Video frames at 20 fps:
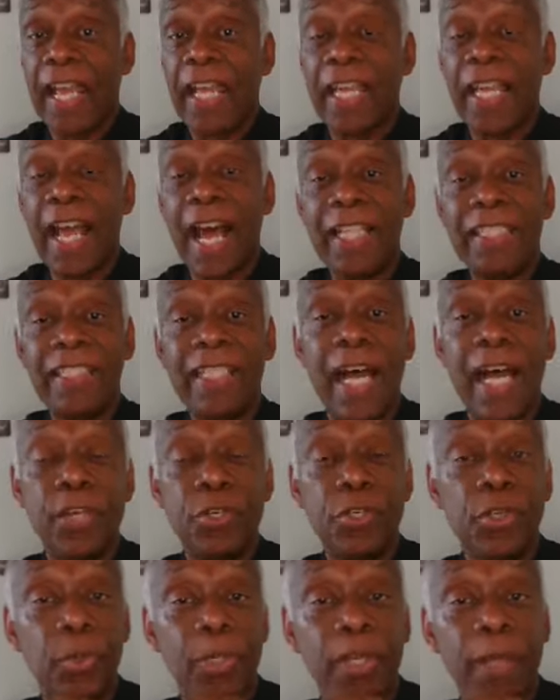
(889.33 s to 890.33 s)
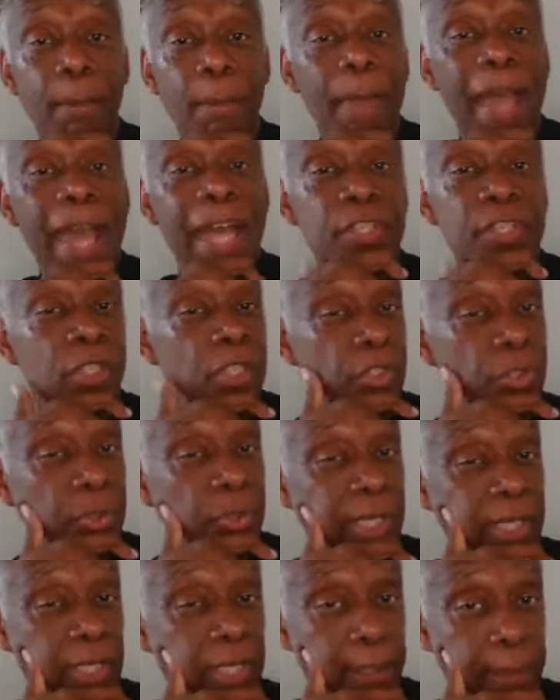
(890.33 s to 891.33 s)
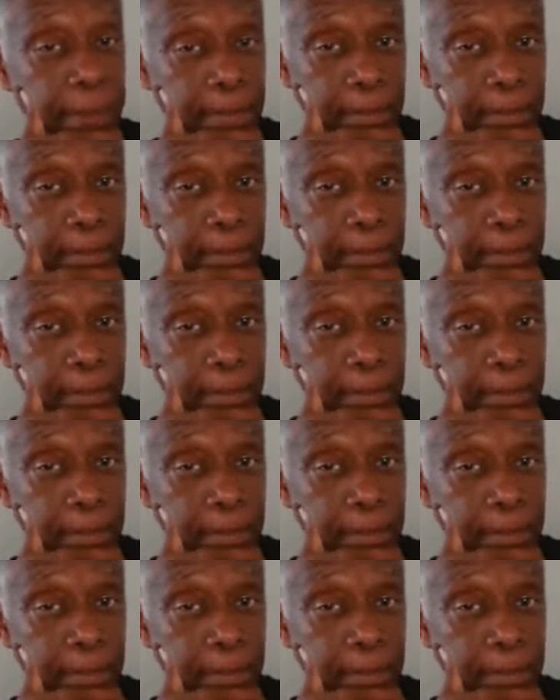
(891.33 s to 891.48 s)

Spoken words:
God's not doing a magic trick.